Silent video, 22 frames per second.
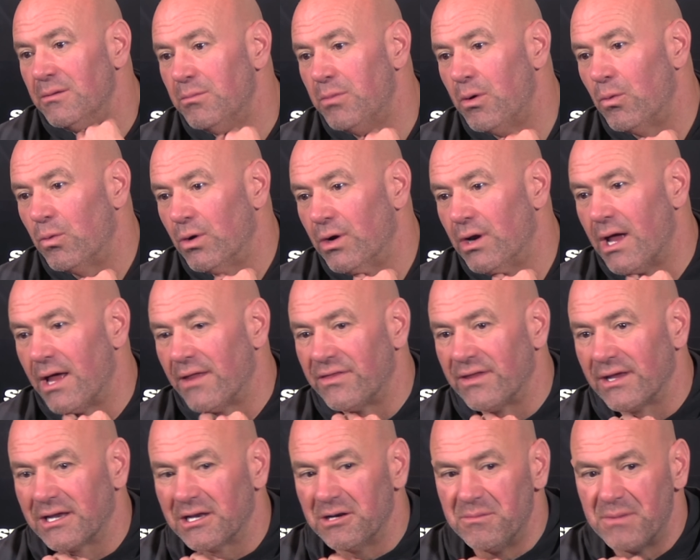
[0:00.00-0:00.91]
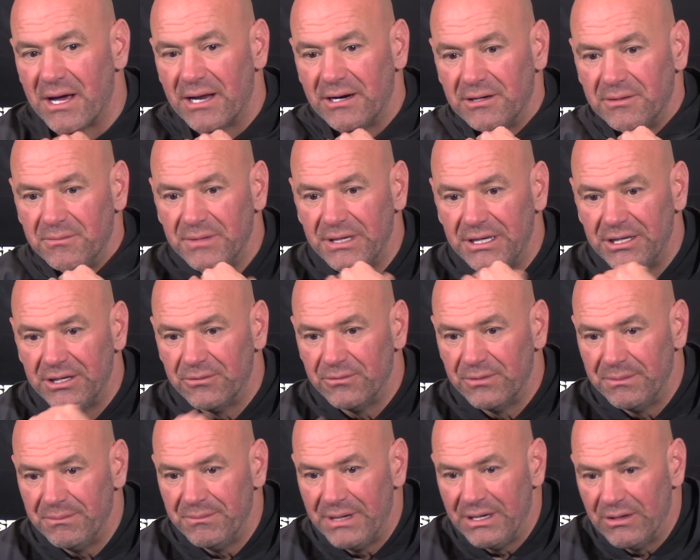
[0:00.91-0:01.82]
But we're not thinking about an immediate
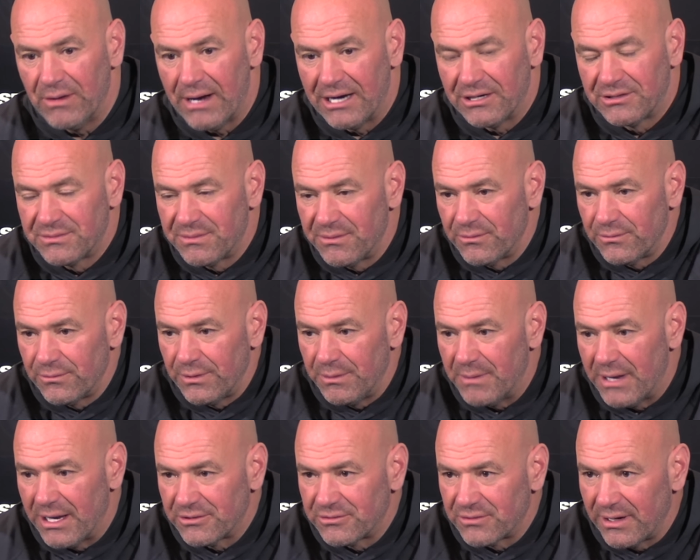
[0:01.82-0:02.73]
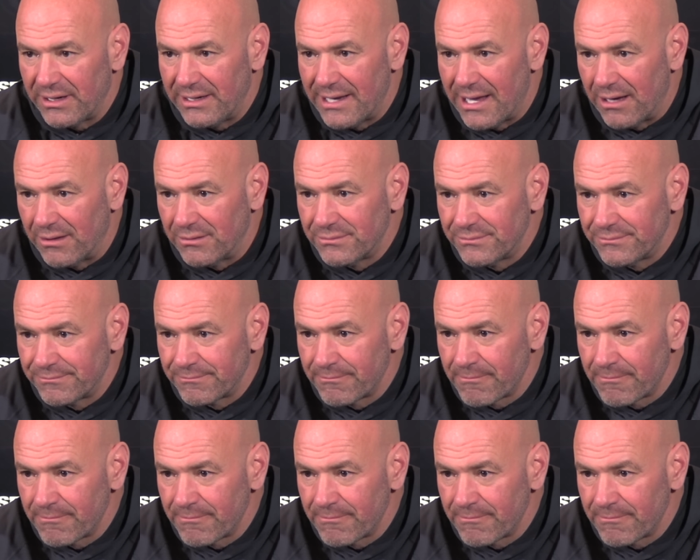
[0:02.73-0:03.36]
rematch, rematch right now.